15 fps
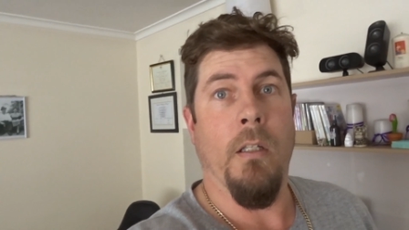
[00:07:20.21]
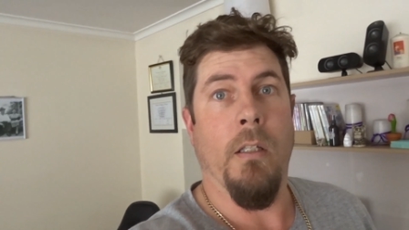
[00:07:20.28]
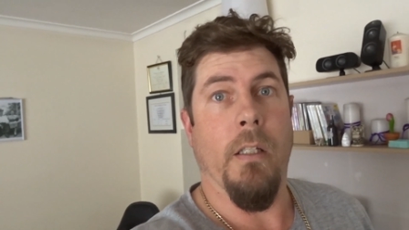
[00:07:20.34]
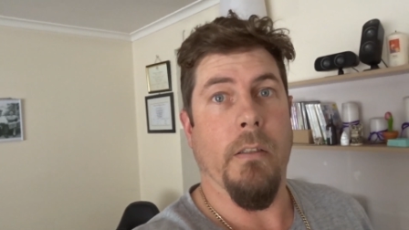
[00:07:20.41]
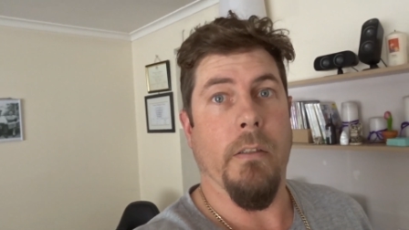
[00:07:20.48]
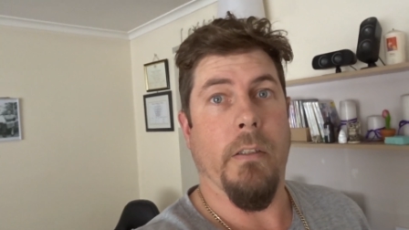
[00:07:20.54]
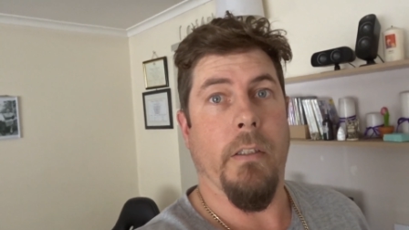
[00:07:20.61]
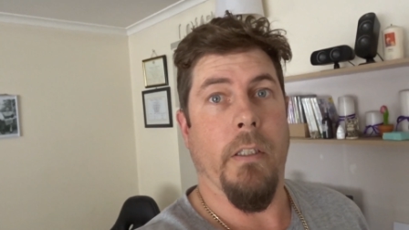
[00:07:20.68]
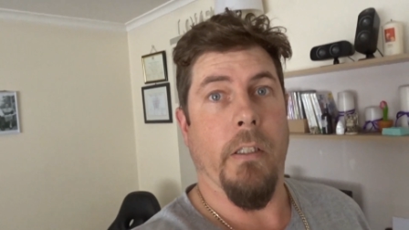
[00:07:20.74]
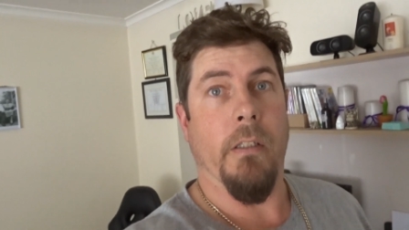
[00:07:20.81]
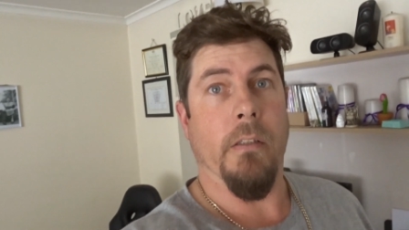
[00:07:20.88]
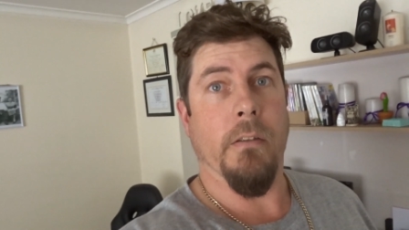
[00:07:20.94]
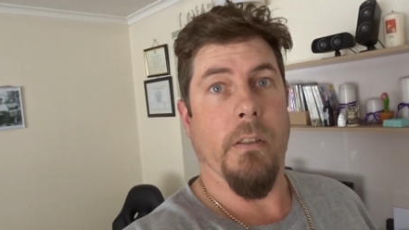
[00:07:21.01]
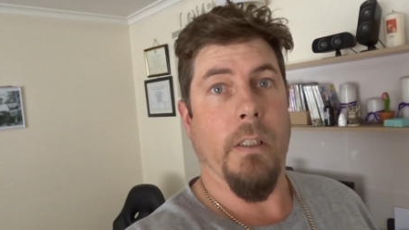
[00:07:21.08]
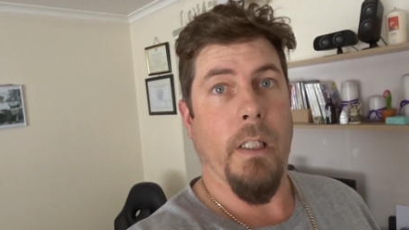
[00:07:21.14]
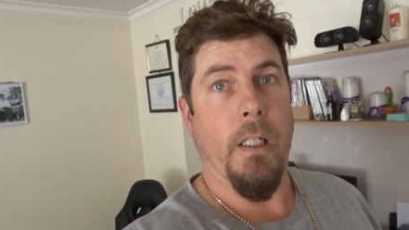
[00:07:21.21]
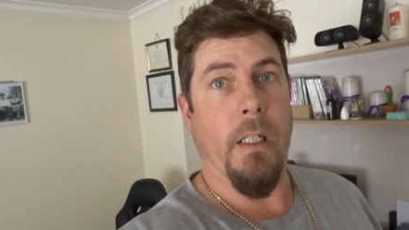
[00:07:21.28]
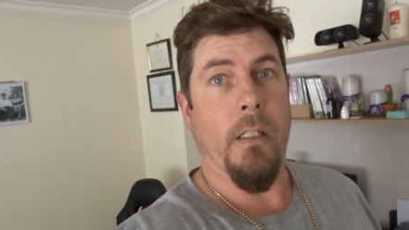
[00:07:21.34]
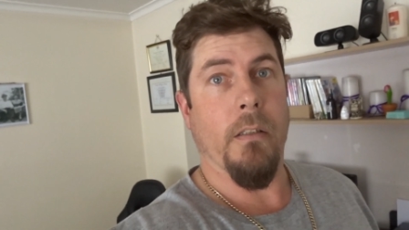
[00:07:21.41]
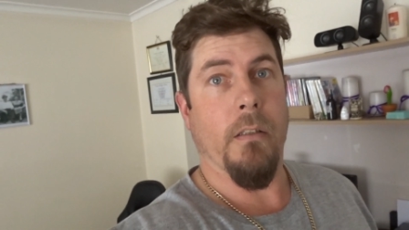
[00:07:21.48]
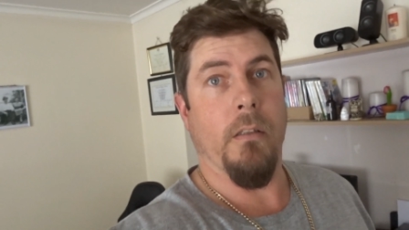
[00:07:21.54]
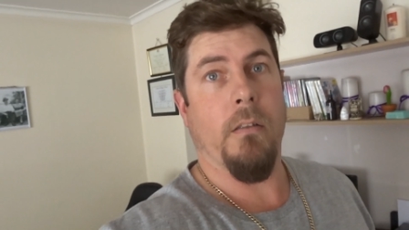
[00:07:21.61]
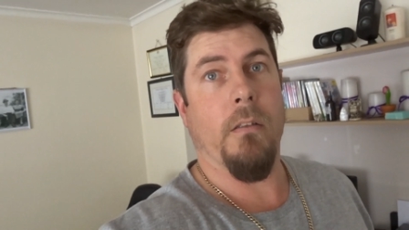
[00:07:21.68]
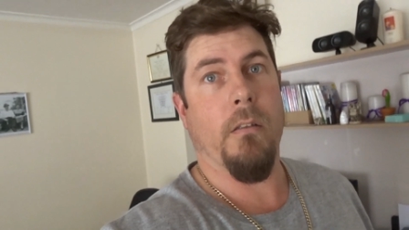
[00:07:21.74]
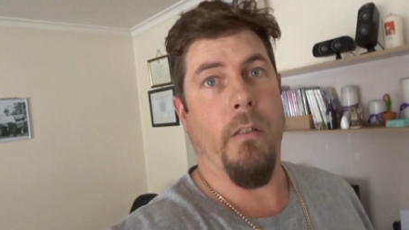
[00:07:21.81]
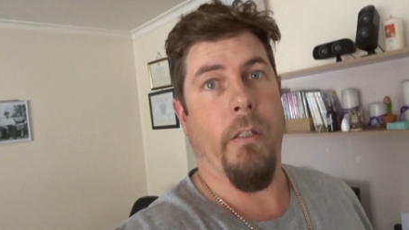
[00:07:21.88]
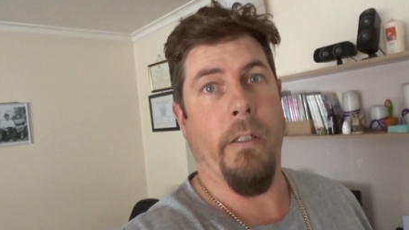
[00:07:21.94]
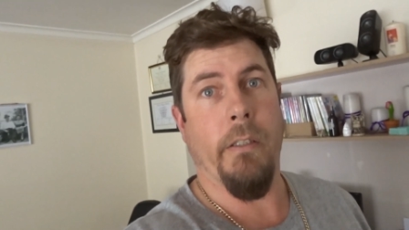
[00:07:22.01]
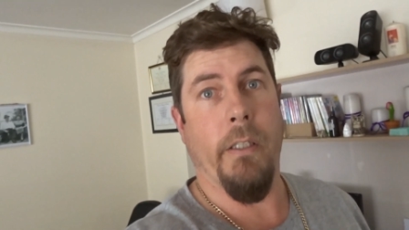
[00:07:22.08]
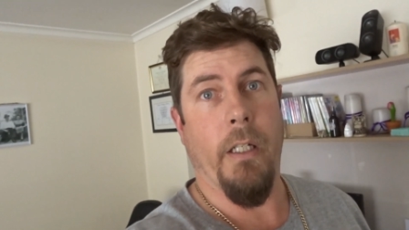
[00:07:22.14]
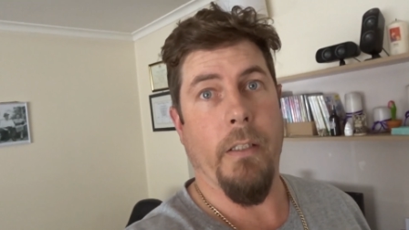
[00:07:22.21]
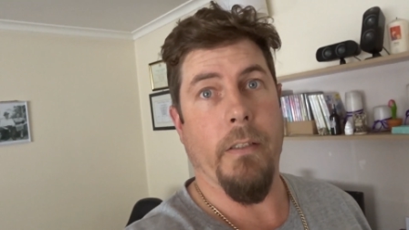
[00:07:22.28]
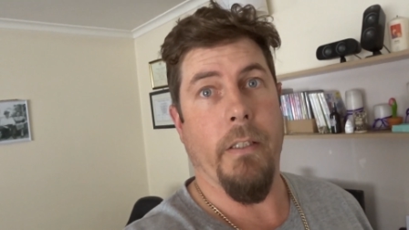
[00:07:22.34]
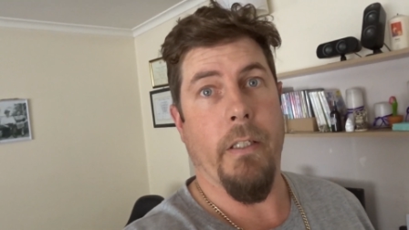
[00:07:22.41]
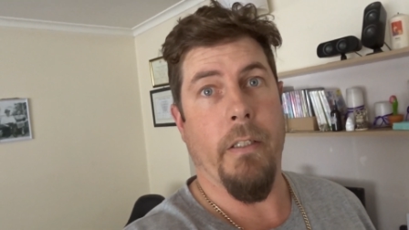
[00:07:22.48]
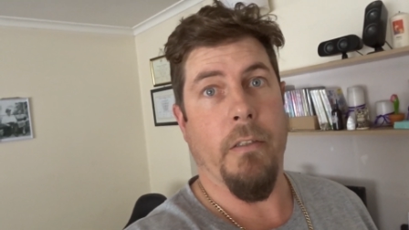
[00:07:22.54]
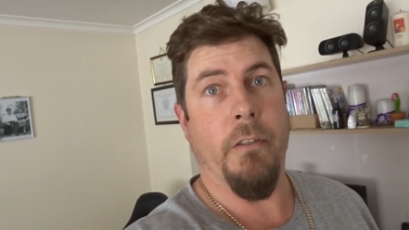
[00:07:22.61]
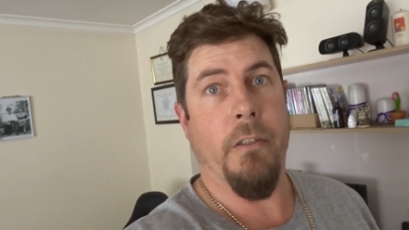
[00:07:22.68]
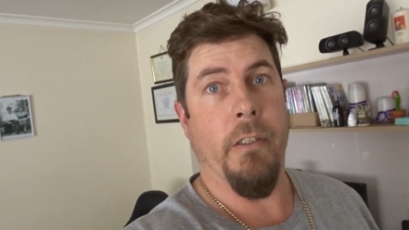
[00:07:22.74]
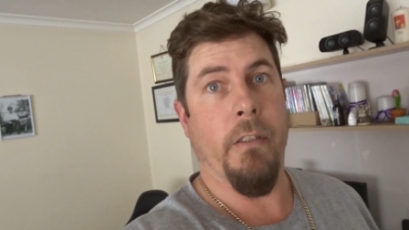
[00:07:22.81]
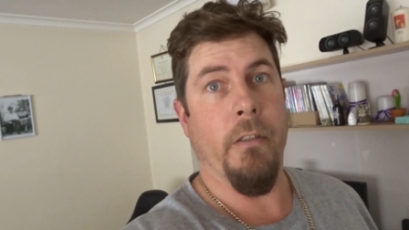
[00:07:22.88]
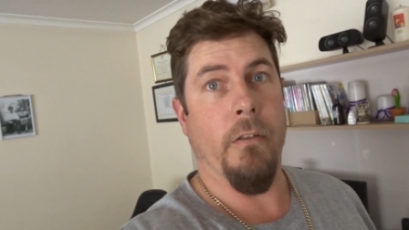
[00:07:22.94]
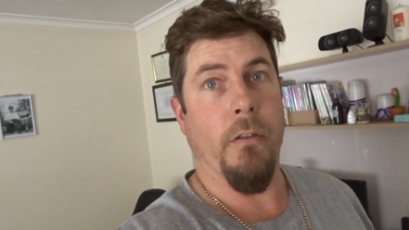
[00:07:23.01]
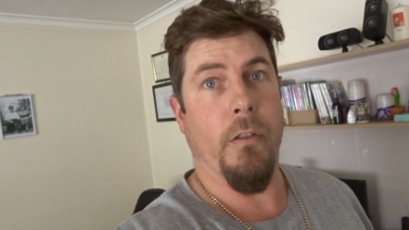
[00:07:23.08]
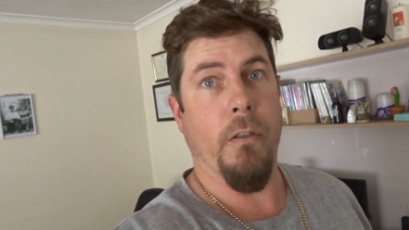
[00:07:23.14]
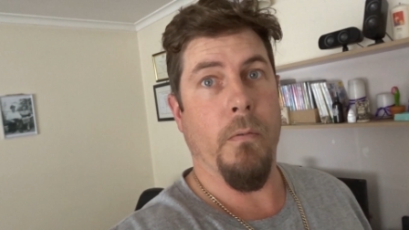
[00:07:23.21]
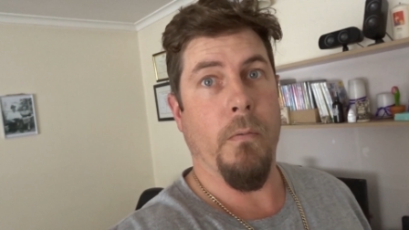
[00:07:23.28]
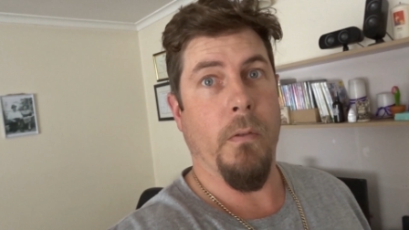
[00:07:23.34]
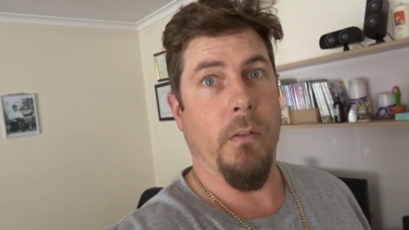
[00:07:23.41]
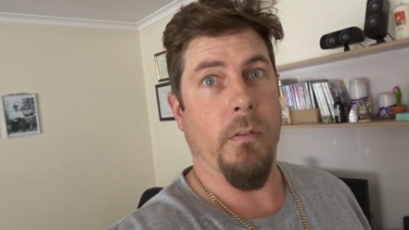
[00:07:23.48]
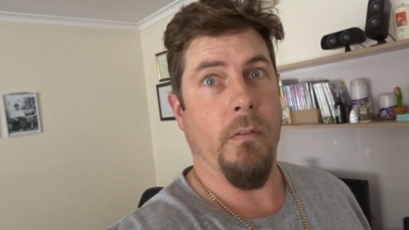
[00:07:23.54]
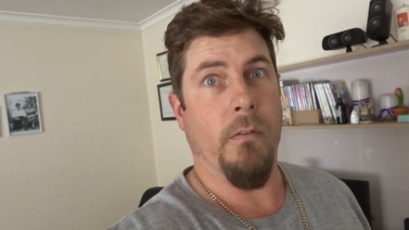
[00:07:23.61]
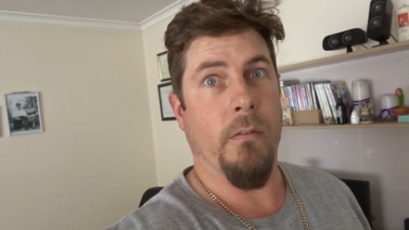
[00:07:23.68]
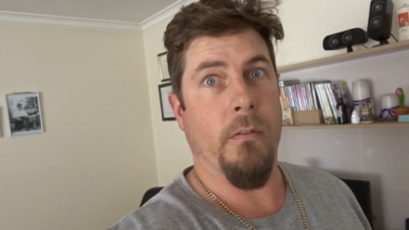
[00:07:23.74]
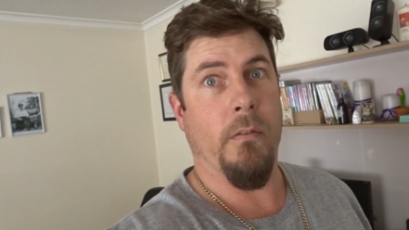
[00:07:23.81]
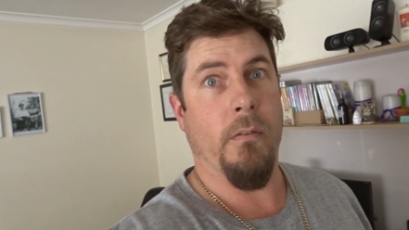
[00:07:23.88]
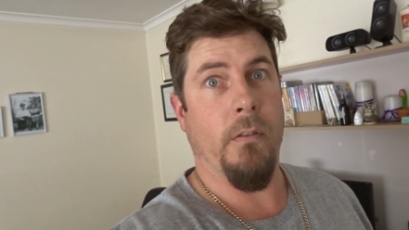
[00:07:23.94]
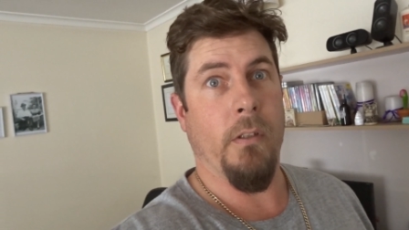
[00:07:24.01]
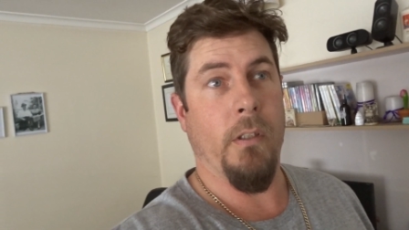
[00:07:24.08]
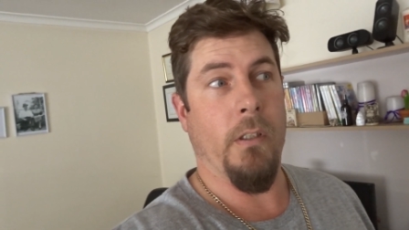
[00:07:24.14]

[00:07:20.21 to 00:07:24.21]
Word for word: let the chickens out, cleaned out their chicken coop because,